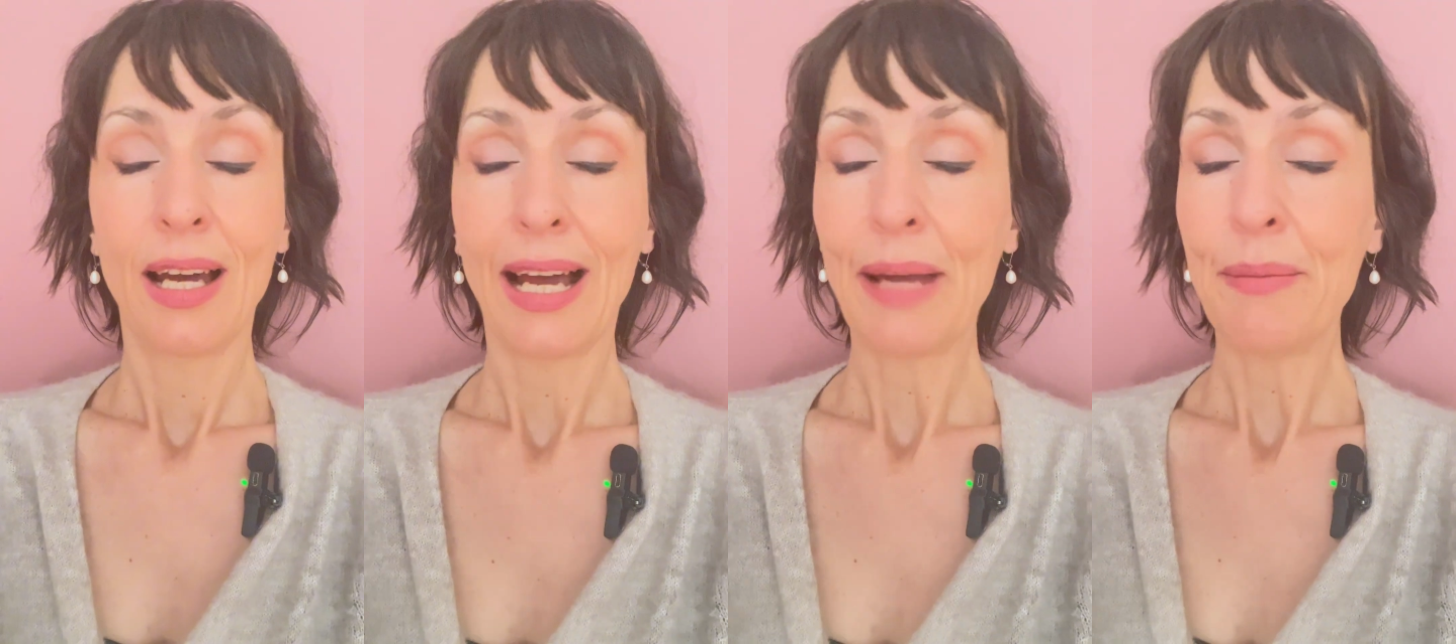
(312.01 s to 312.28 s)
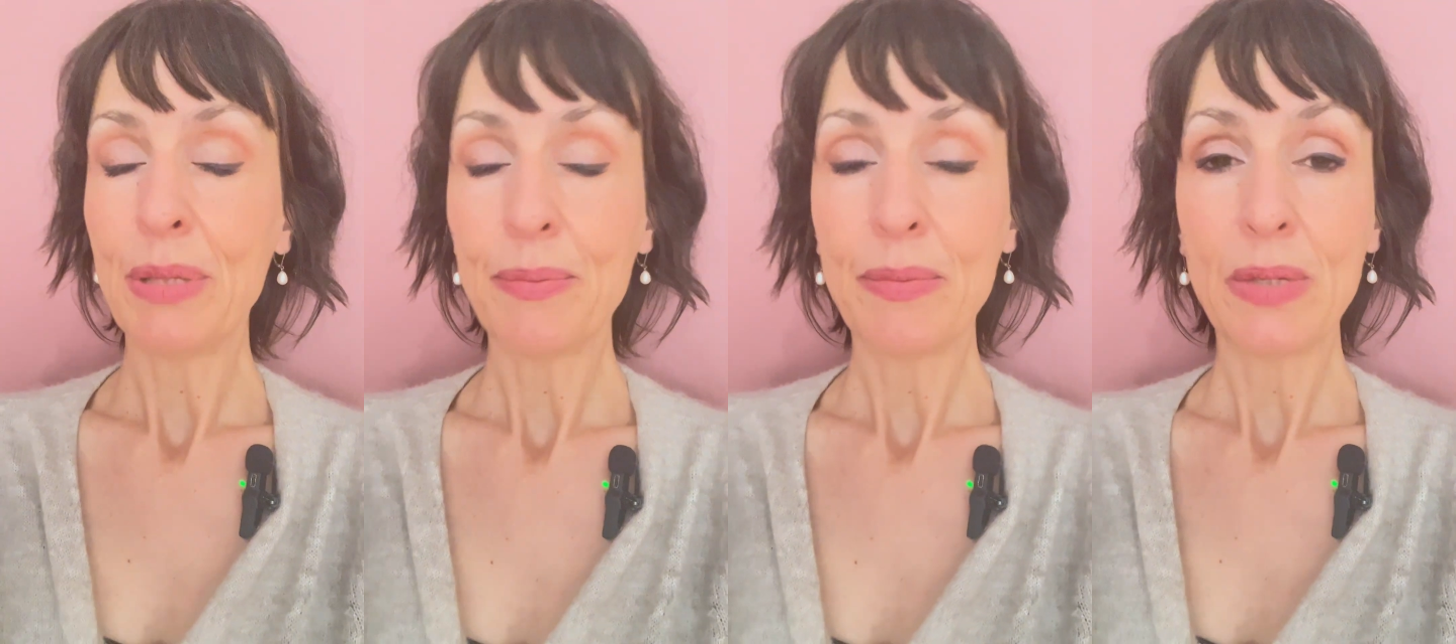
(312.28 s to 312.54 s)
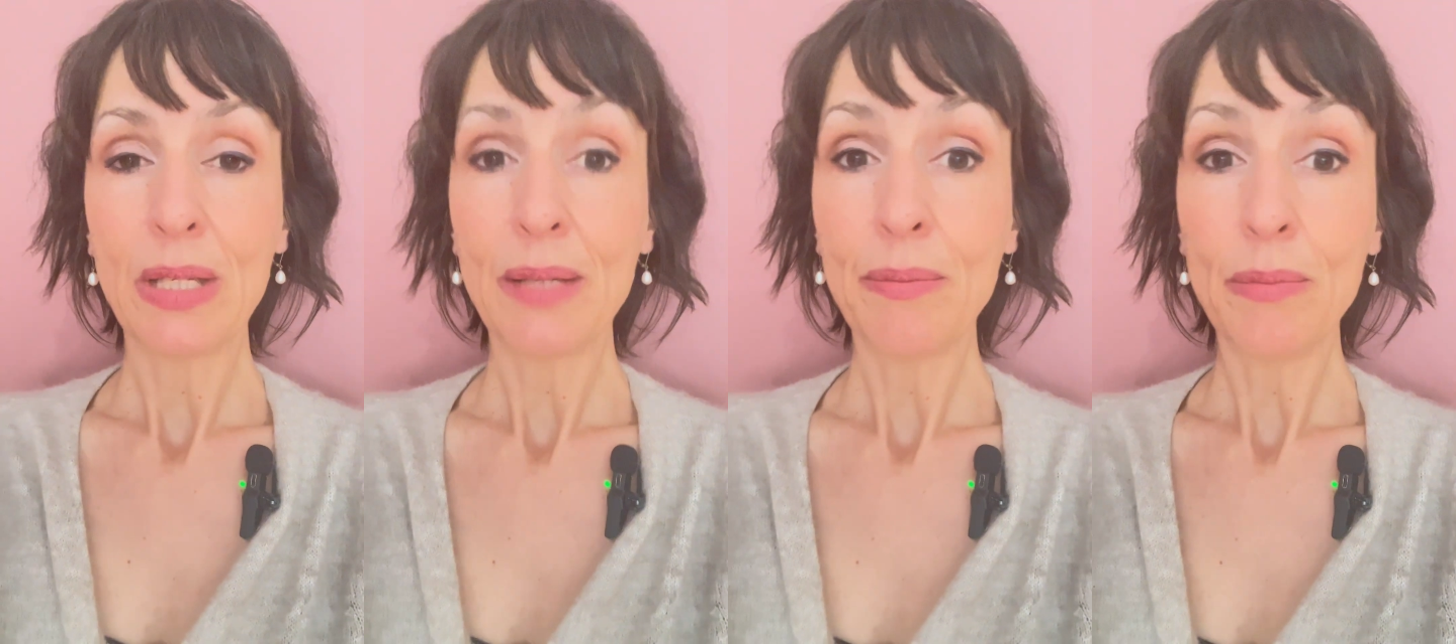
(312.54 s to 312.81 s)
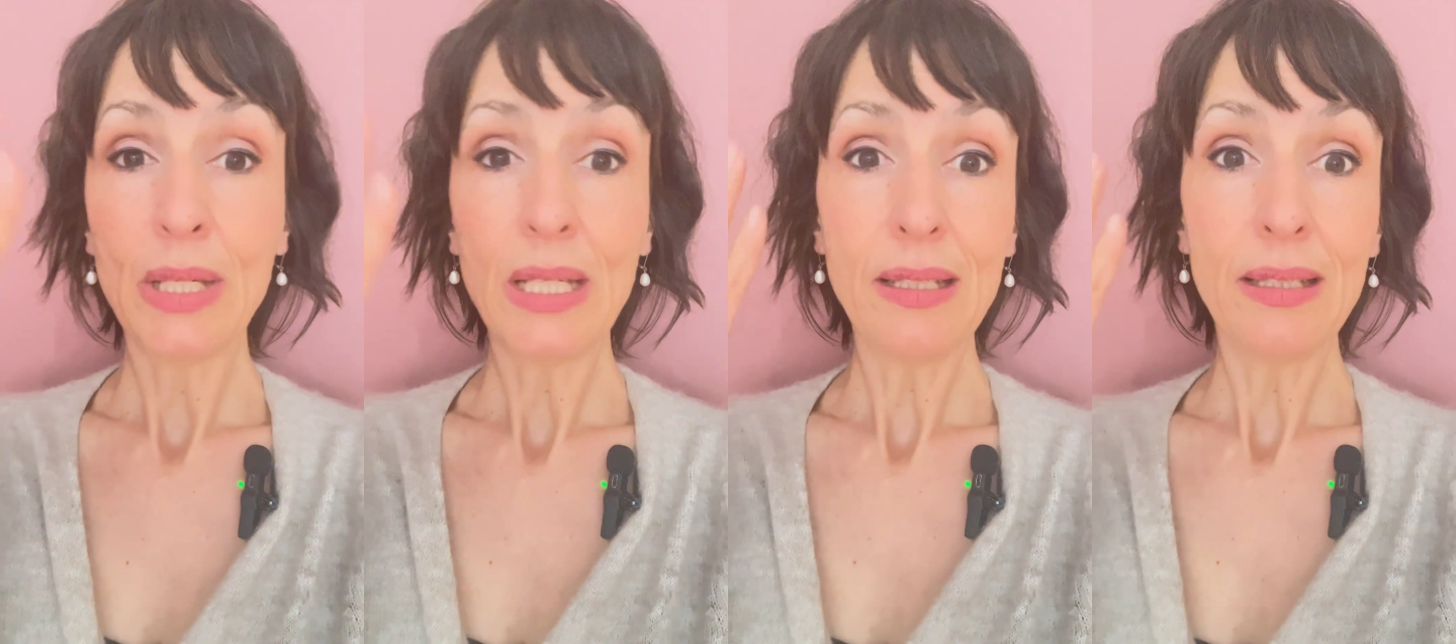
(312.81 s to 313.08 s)
I'm
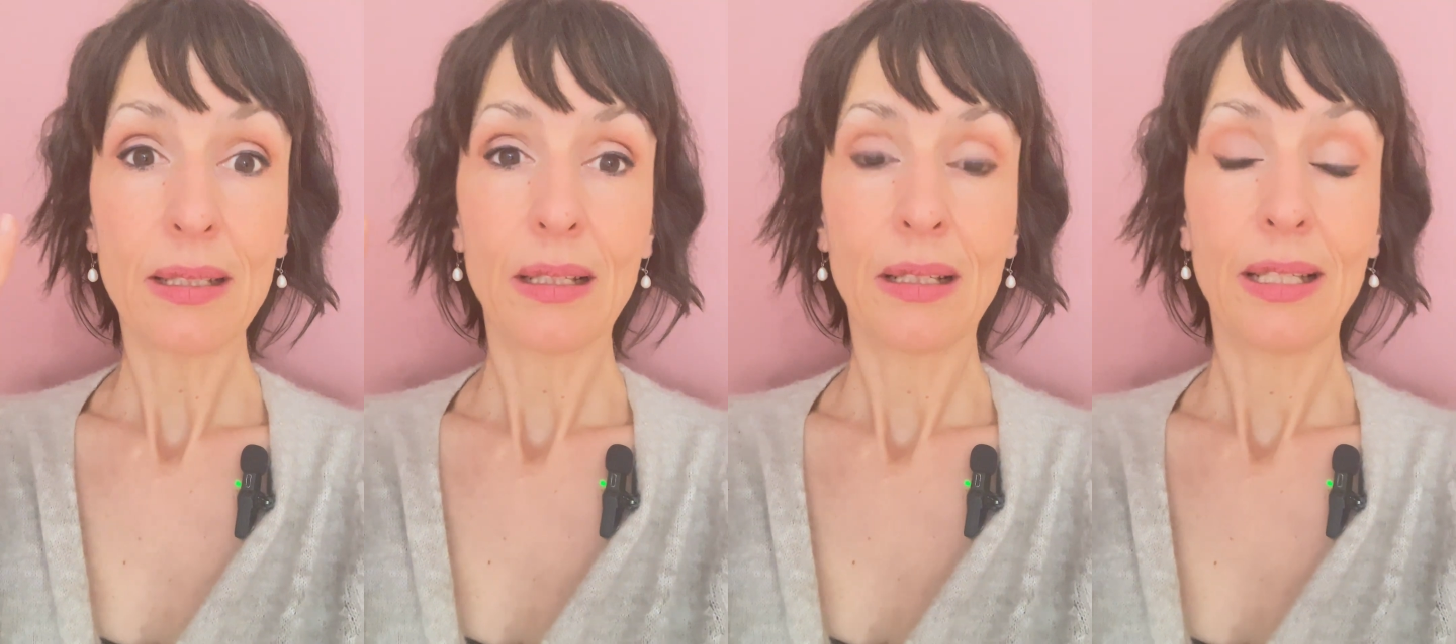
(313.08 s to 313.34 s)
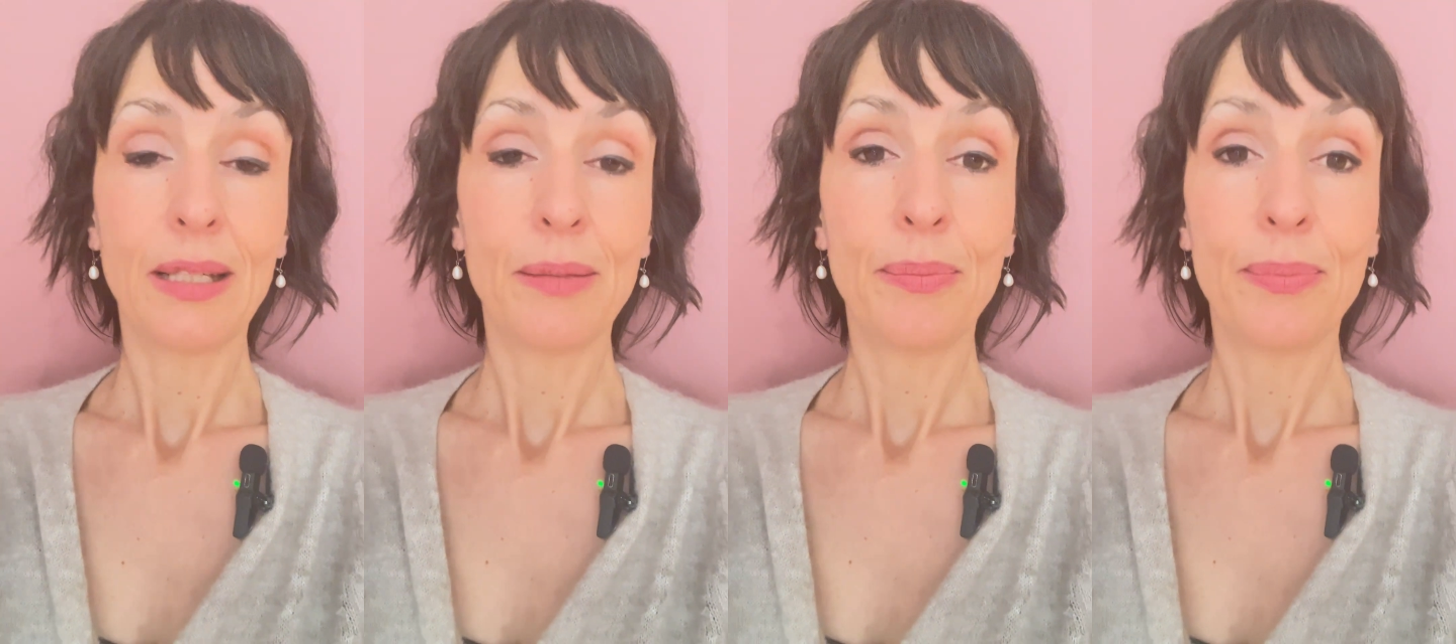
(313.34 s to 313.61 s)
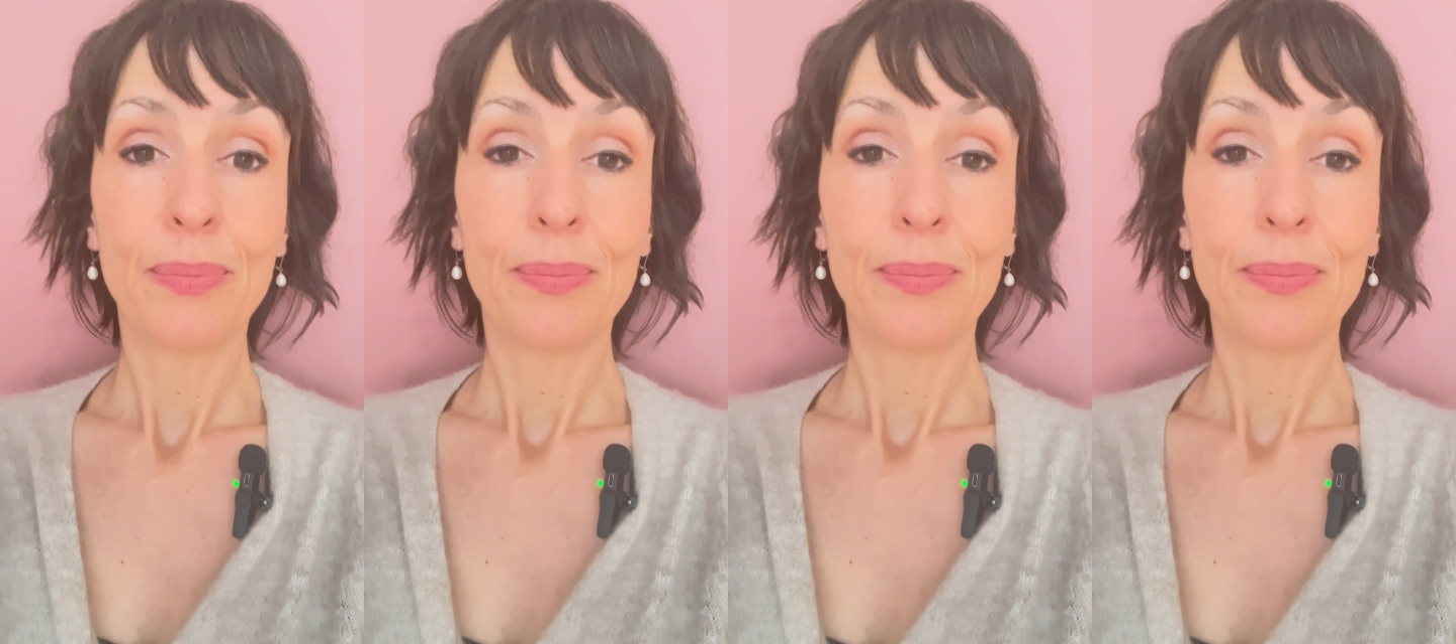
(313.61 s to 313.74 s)
immediately